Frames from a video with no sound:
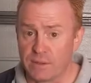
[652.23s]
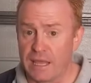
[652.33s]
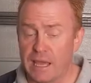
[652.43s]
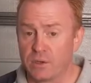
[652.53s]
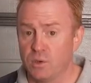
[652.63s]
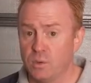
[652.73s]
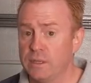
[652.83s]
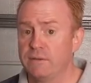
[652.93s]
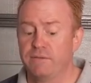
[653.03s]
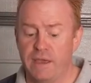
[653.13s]
loud
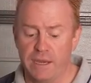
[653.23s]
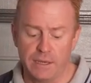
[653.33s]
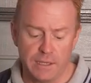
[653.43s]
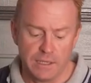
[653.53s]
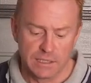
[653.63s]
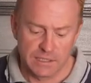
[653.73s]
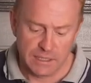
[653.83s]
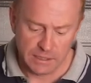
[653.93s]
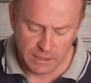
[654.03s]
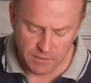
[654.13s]
cooling fan. So
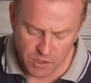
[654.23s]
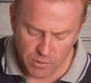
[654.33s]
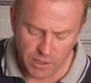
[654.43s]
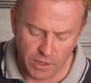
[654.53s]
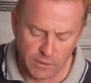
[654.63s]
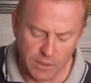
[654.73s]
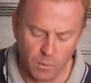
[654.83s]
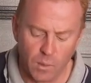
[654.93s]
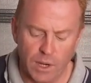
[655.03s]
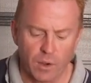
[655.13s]
that leaves you with only
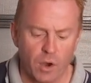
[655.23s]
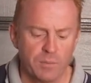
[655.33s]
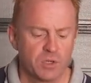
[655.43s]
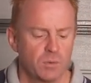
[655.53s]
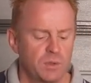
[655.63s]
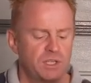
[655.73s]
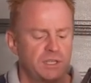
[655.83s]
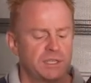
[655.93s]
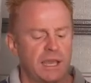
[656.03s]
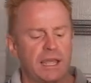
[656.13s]
one option, which
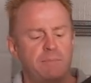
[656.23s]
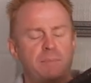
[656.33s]
is a